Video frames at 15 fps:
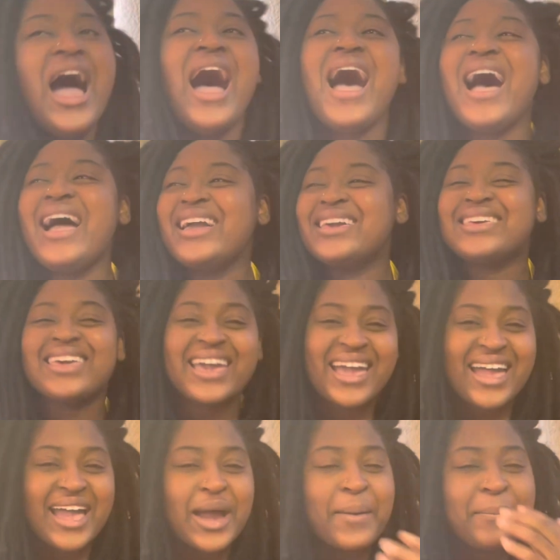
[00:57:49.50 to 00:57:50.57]
I
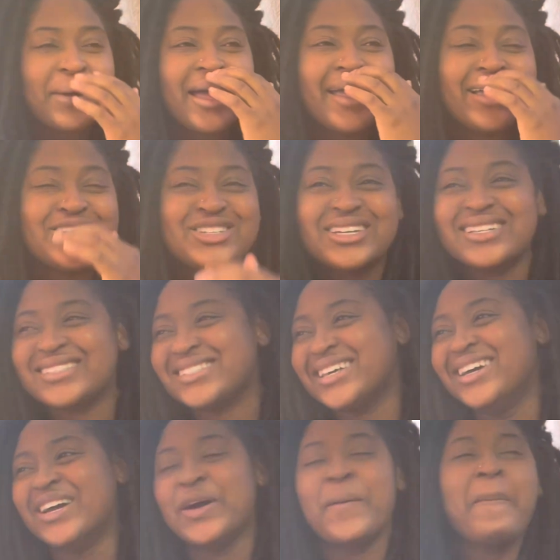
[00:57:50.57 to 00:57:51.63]
can't, but it's just,
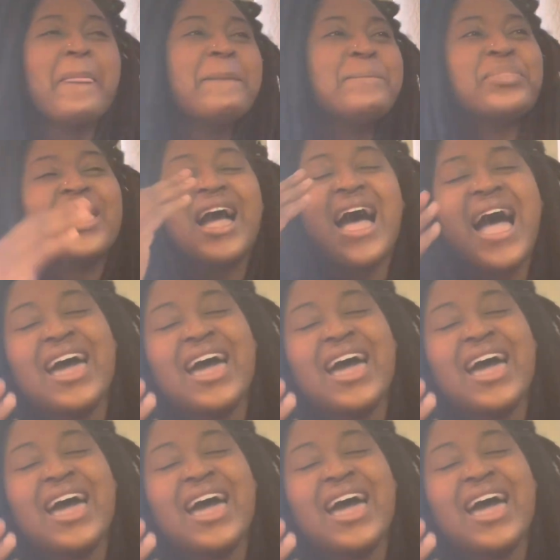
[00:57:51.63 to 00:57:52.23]
I